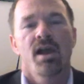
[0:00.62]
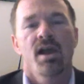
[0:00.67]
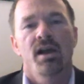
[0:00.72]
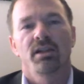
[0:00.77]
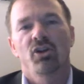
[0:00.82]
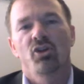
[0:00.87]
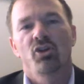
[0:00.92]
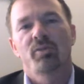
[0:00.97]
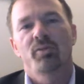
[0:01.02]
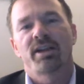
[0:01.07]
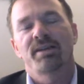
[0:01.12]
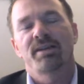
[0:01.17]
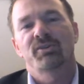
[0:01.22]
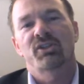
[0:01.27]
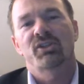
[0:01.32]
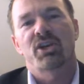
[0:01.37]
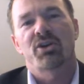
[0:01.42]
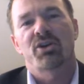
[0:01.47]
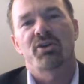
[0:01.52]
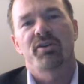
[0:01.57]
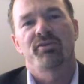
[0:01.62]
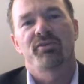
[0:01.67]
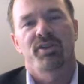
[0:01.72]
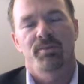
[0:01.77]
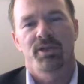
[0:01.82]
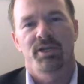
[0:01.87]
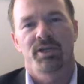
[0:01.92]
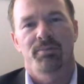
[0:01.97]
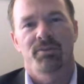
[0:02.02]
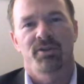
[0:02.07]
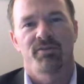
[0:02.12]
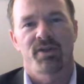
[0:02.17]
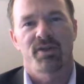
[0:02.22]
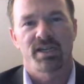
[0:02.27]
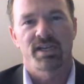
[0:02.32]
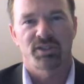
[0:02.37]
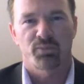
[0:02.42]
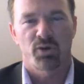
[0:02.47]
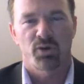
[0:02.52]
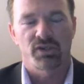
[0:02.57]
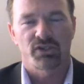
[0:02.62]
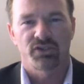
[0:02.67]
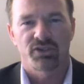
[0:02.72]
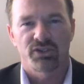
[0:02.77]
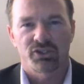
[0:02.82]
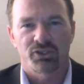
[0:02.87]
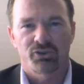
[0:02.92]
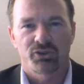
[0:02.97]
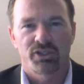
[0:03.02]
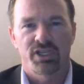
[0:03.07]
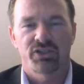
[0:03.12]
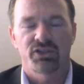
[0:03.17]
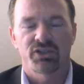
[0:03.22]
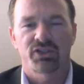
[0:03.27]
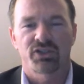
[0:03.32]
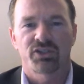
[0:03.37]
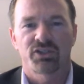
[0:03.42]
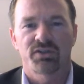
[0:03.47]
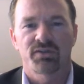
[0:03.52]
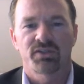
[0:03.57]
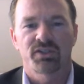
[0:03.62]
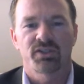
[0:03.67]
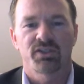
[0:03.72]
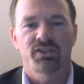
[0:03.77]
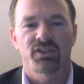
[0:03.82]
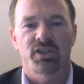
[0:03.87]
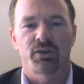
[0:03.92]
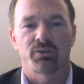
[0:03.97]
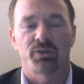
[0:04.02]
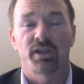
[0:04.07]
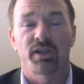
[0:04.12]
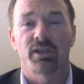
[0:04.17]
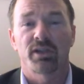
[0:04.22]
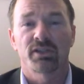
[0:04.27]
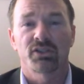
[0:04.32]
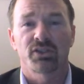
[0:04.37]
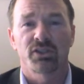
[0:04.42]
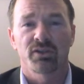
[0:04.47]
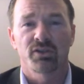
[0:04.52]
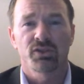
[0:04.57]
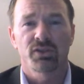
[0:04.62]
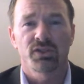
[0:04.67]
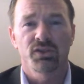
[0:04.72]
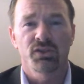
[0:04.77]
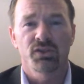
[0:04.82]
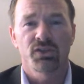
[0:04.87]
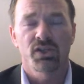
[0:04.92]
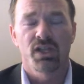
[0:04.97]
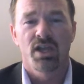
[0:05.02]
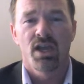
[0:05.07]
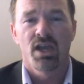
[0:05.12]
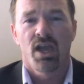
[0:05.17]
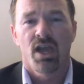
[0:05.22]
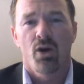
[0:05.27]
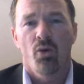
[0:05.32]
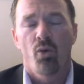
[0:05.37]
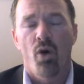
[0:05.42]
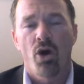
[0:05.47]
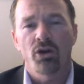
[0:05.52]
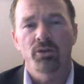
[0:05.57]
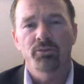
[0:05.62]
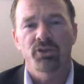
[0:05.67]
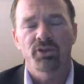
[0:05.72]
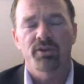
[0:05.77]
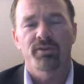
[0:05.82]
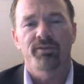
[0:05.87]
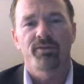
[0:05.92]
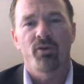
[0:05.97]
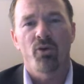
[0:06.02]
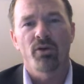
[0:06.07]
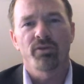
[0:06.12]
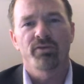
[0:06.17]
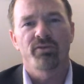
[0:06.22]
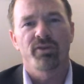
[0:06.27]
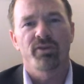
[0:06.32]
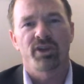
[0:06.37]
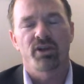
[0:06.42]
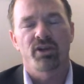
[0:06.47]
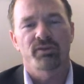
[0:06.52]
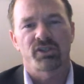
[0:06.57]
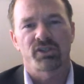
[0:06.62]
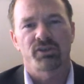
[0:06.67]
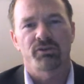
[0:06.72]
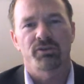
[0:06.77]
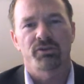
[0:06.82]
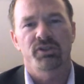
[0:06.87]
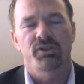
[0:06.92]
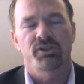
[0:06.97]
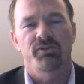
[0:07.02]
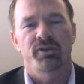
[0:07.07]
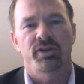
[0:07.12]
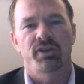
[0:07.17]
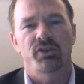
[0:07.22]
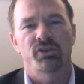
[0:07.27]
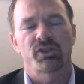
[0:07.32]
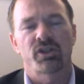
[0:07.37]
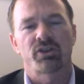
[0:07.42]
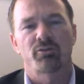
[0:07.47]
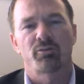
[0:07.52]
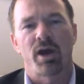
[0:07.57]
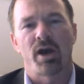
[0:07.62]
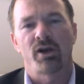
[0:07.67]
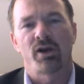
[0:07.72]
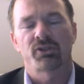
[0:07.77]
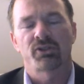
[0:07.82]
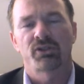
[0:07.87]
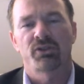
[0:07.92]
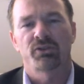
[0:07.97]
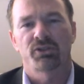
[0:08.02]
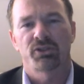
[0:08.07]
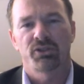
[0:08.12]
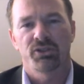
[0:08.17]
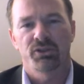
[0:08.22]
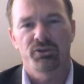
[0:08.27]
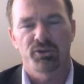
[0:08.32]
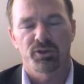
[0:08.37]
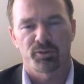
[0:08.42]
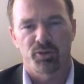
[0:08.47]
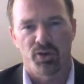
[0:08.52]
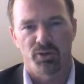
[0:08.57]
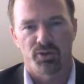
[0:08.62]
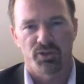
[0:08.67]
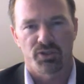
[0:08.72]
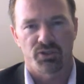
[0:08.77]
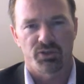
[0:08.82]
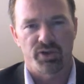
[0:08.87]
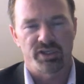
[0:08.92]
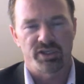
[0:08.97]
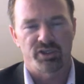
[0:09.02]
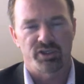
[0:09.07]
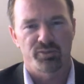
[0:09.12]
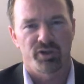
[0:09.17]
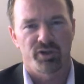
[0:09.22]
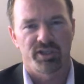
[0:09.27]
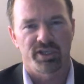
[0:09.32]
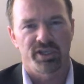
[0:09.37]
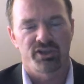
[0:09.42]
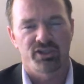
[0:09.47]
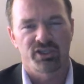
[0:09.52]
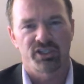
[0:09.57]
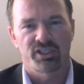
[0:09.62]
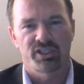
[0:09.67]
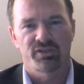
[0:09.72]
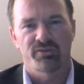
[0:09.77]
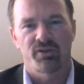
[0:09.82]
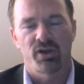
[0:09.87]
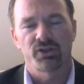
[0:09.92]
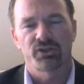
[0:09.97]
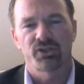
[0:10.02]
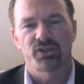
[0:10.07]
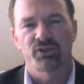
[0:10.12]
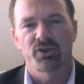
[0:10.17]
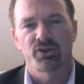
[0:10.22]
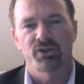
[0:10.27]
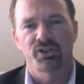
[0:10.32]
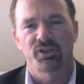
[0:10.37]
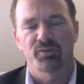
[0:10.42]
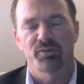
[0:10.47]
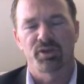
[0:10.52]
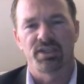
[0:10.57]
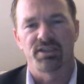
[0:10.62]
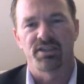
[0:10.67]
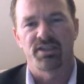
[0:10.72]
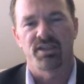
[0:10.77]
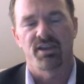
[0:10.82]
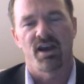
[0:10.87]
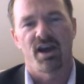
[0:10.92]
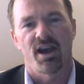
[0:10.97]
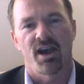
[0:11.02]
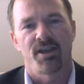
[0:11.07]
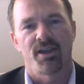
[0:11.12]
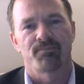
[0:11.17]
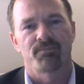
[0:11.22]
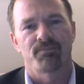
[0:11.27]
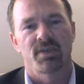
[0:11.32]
Hello, my name is Gary Fleming. I'm the Vice President of Strategic Services at Redline Solutions. Welcome to the fourth video of a series of videos under Milestone 2 of the Produce Traceability Initiative, also known as the PTI.